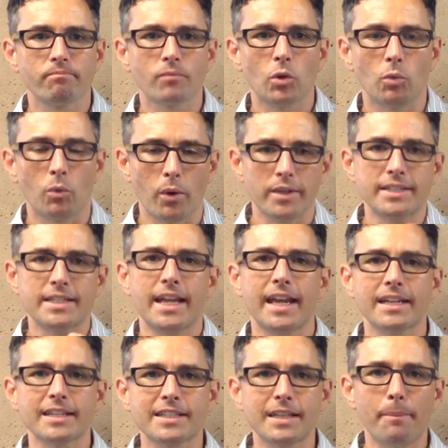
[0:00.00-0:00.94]
When we take
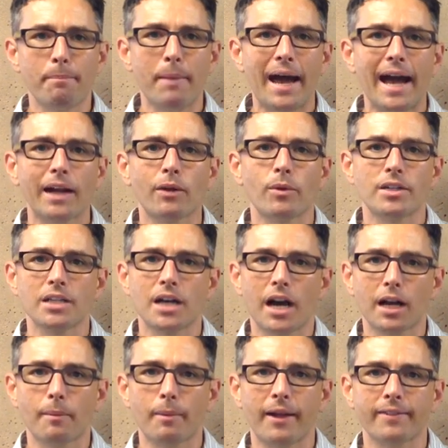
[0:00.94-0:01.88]
a step back and we
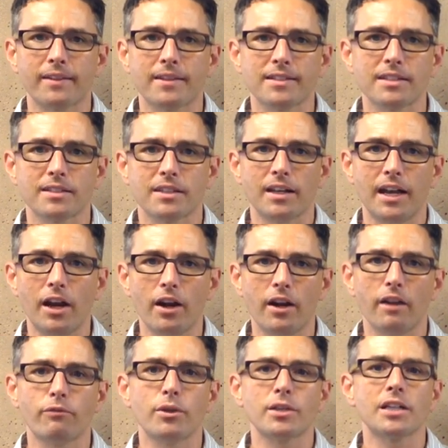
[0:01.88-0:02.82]
talk about this as a
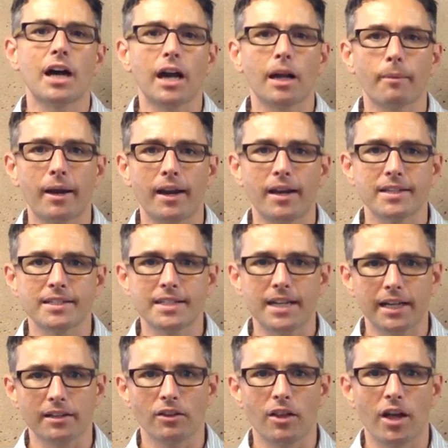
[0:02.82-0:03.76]
narrative, we talk about it as
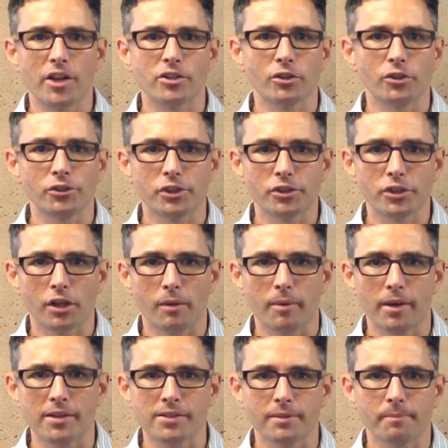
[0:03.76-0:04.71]
technological
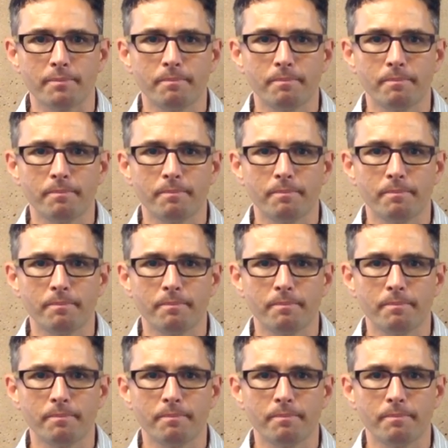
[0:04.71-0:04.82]
determinism.